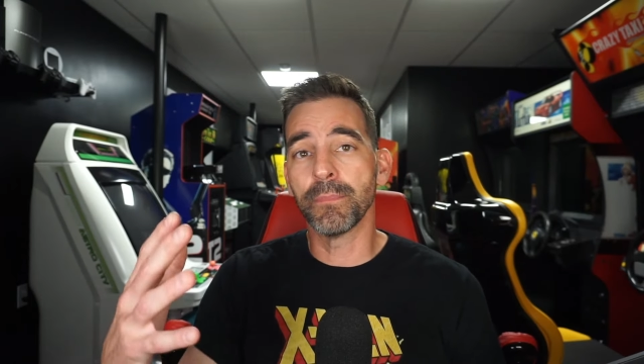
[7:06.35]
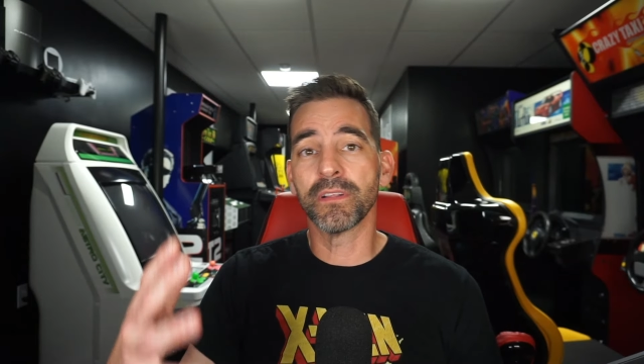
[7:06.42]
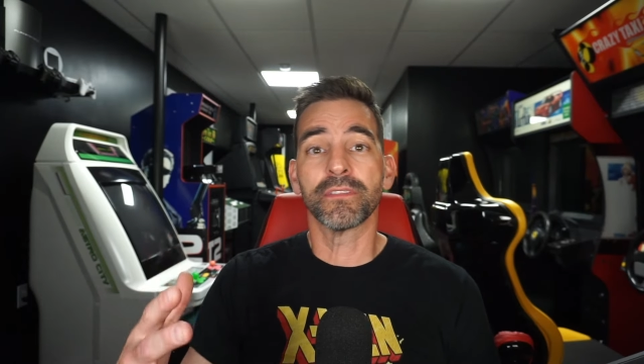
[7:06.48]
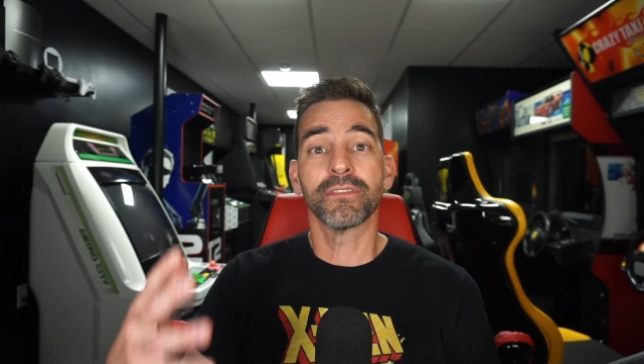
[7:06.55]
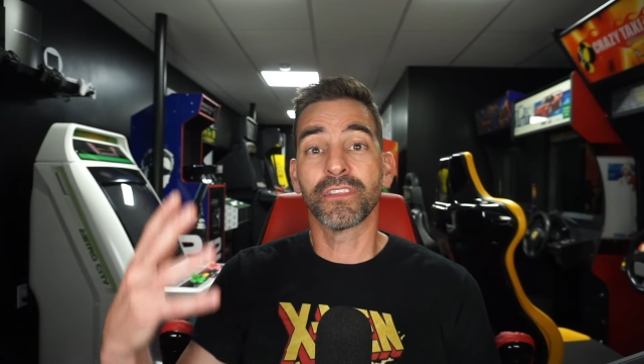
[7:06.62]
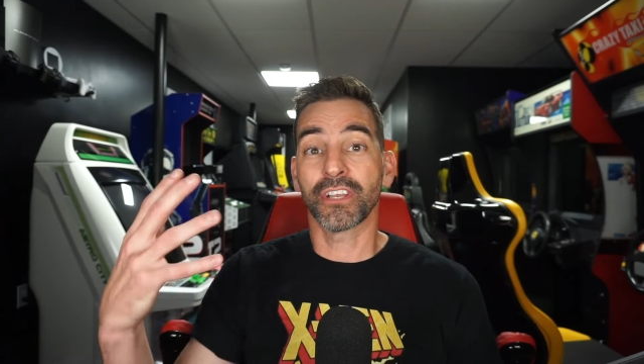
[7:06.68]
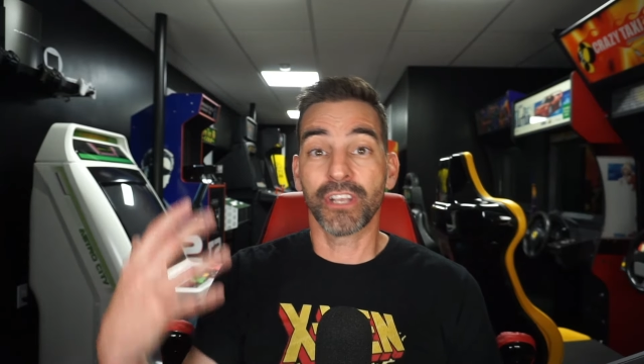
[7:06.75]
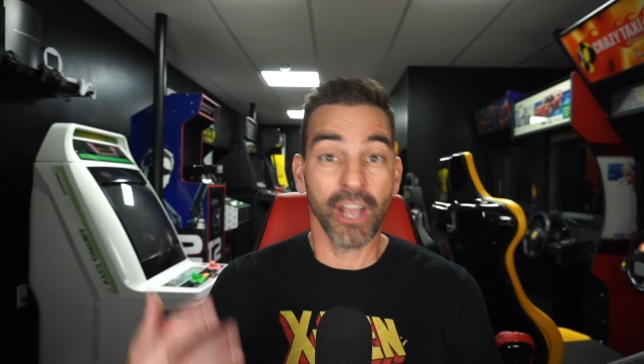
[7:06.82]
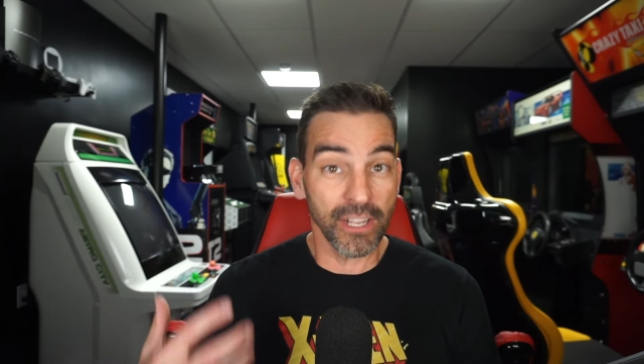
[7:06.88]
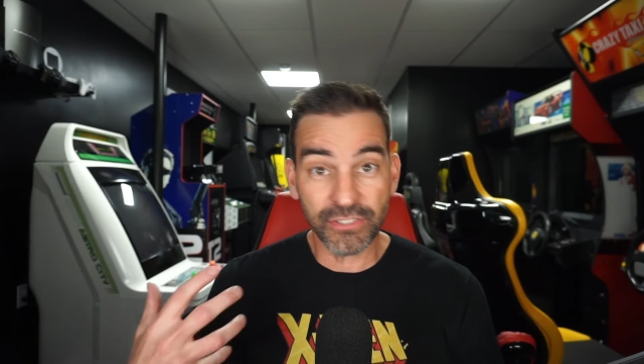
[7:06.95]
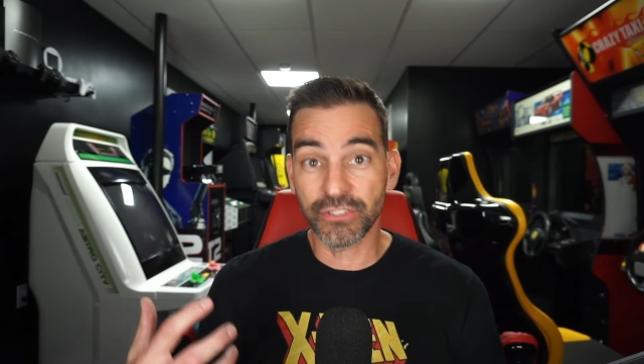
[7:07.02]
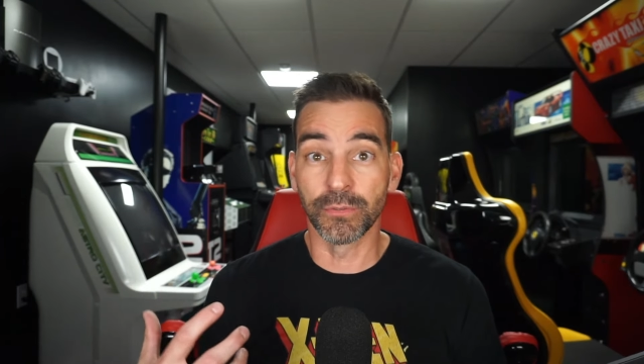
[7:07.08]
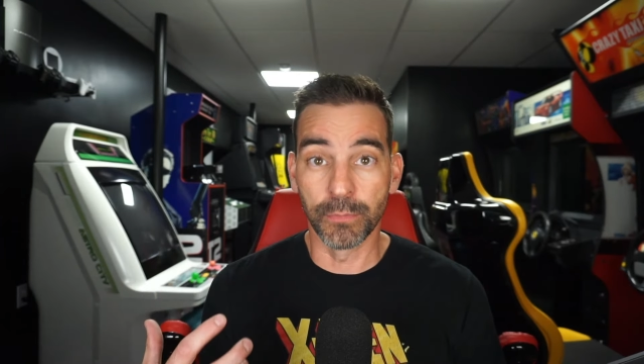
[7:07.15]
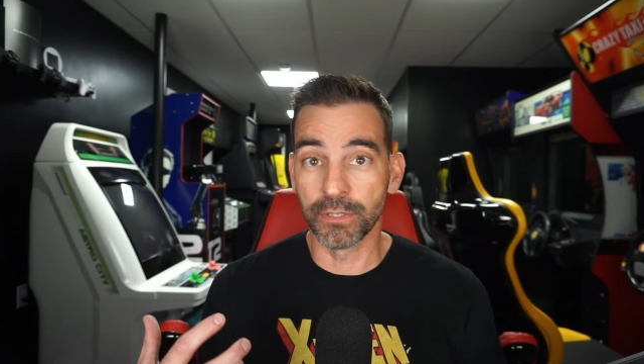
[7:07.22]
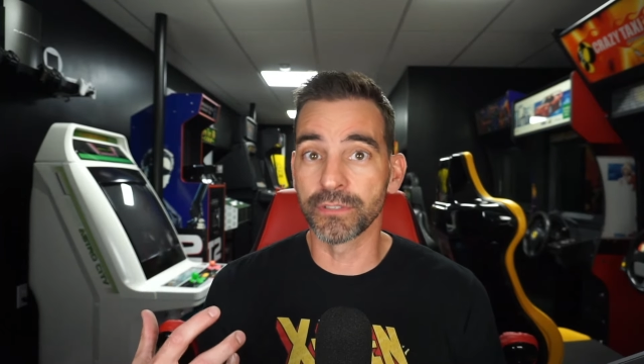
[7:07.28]
But the
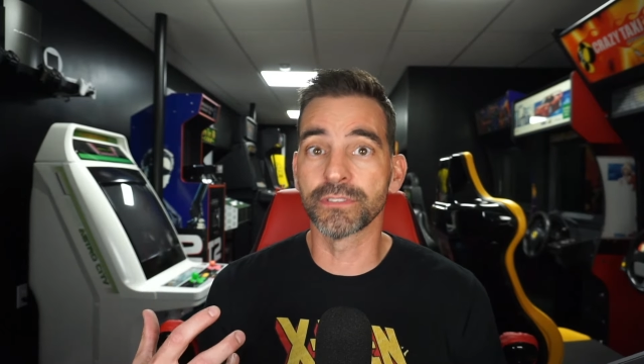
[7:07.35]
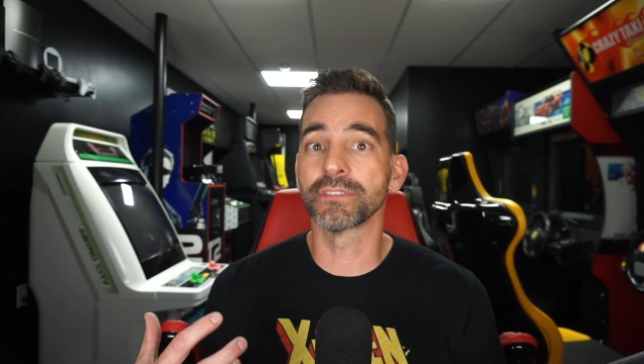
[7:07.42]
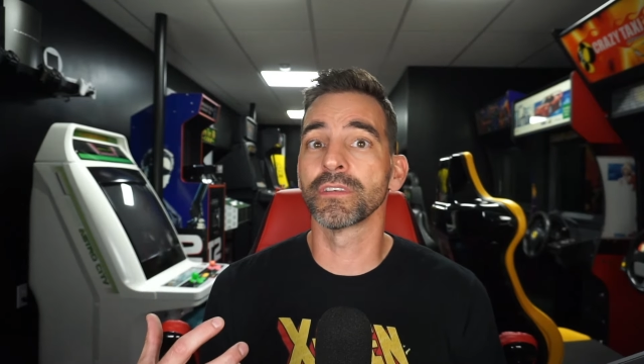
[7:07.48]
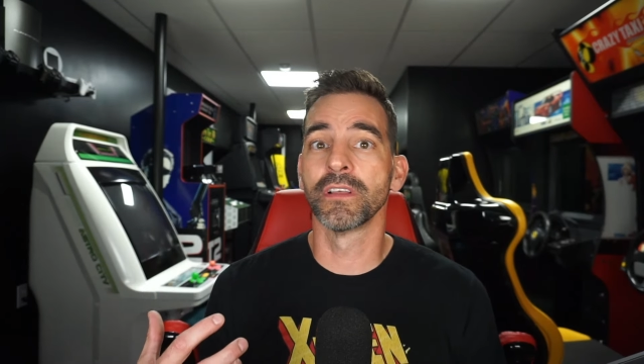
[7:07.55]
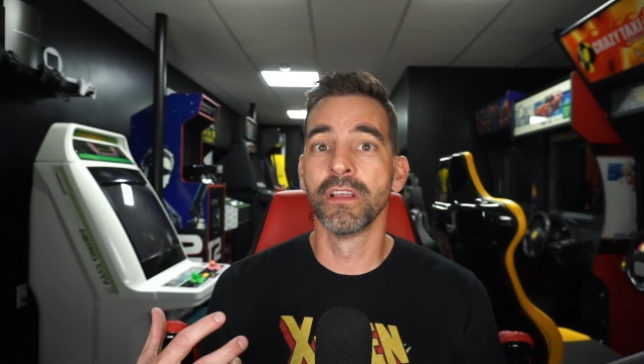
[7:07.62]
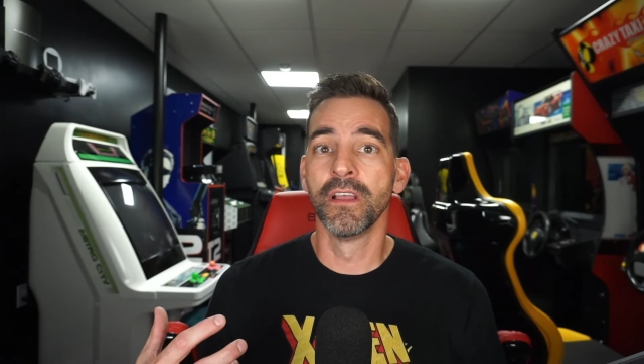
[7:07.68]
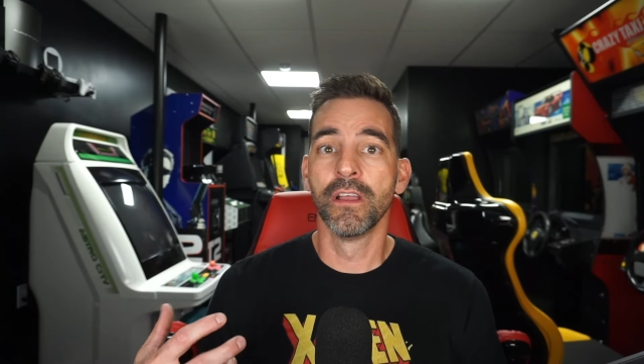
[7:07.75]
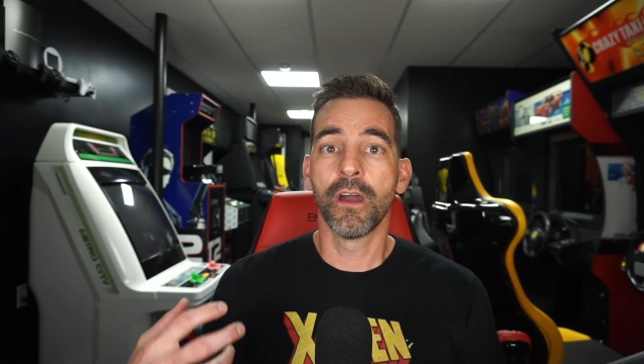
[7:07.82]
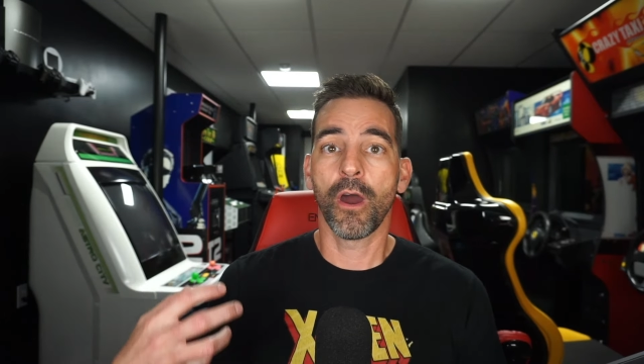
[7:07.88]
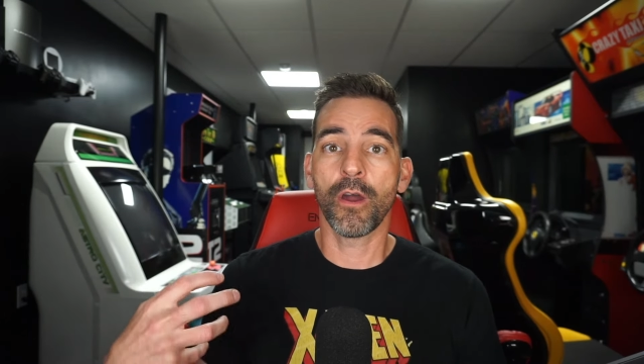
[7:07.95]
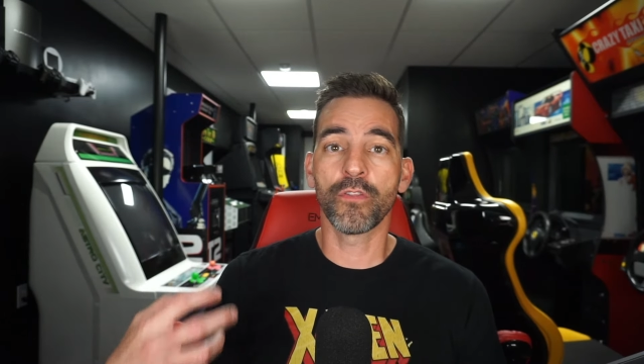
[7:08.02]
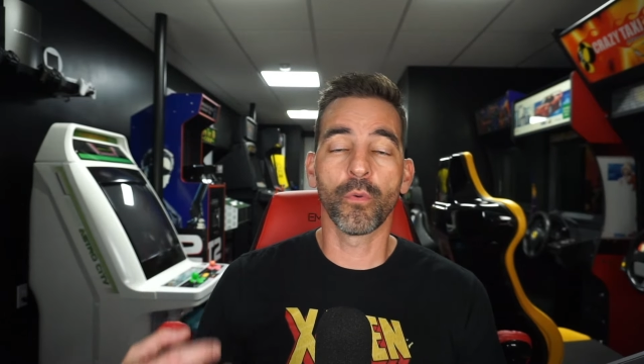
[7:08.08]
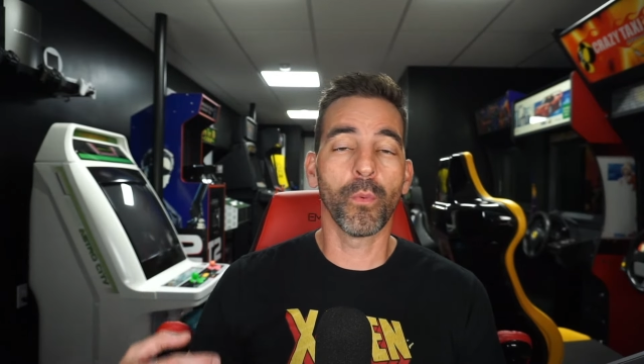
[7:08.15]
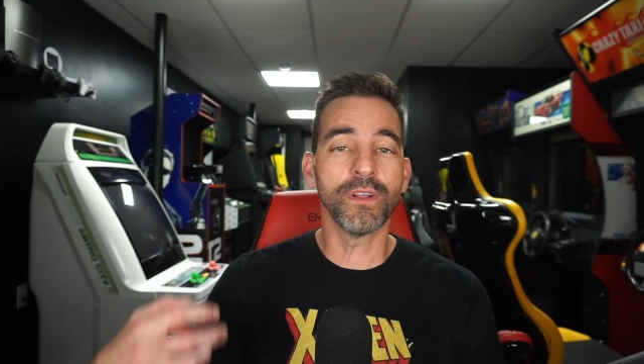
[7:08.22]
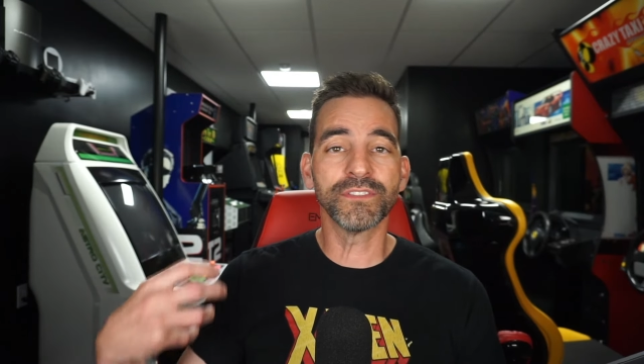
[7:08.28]
customers are
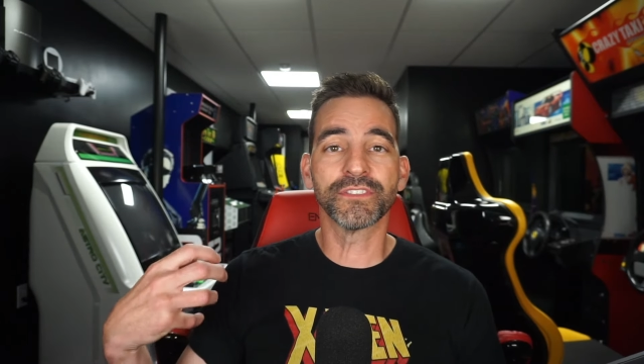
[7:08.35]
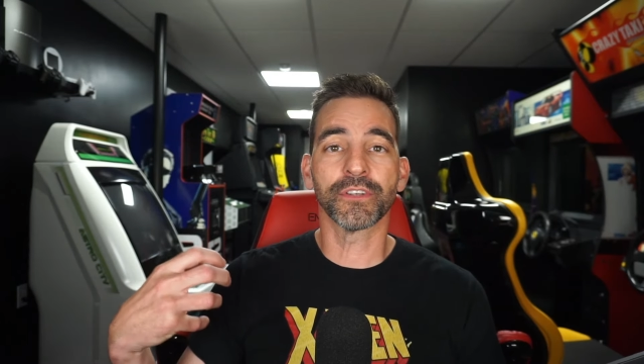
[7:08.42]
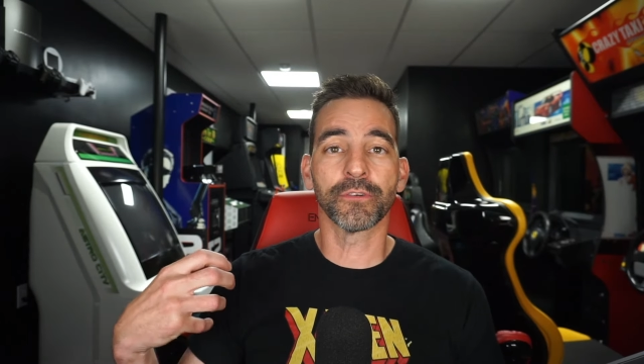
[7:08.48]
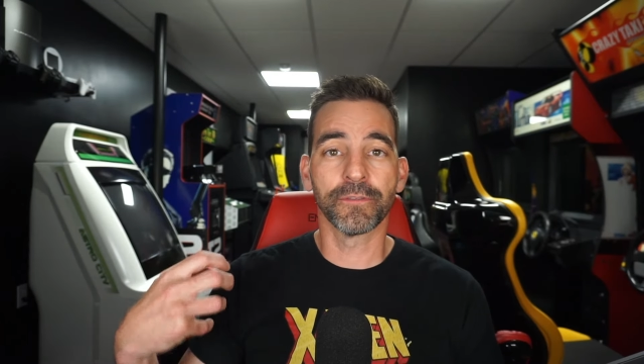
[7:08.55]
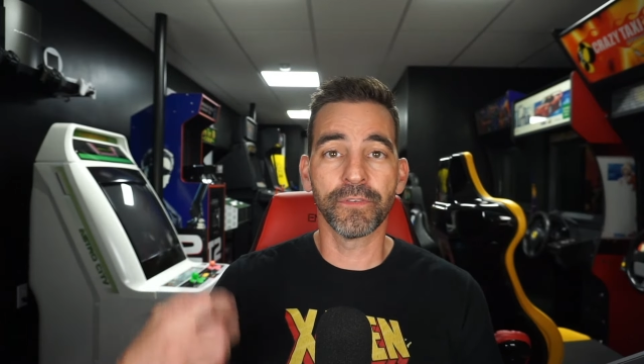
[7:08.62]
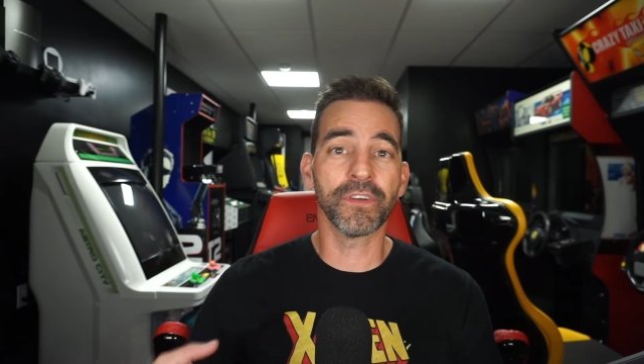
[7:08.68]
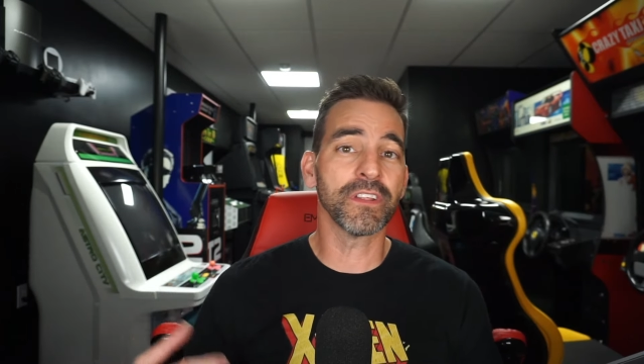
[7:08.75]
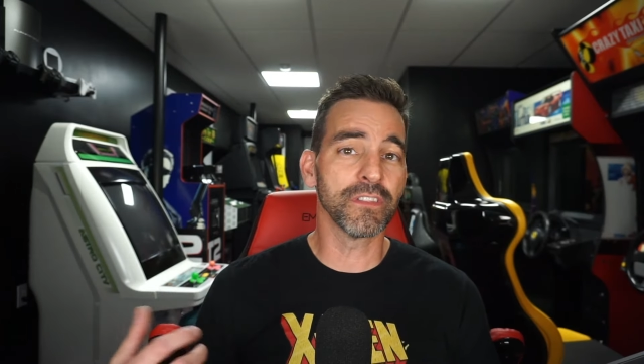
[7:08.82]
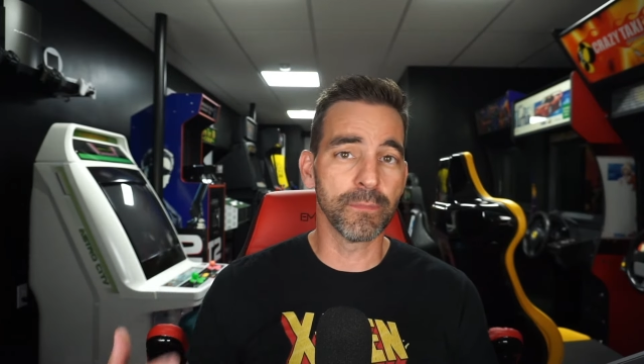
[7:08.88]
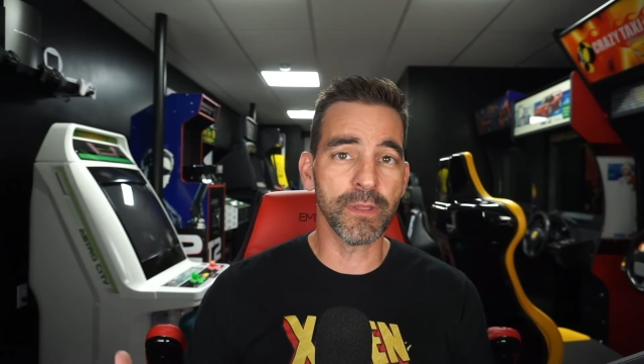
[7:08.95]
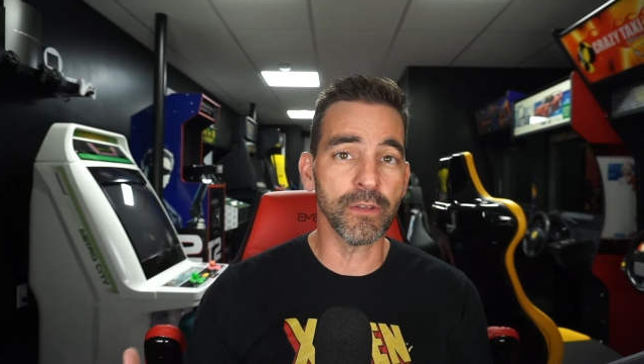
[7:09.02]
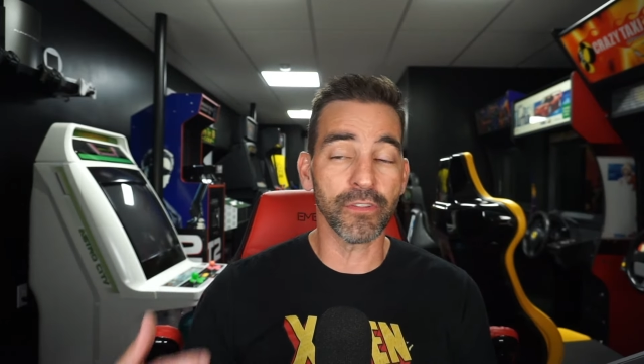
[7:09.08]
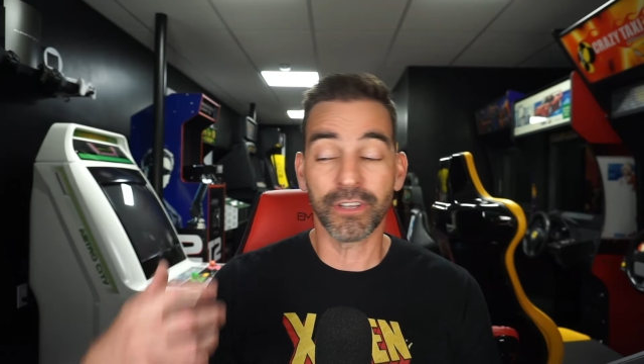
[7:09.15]
the ones that are footing the bill.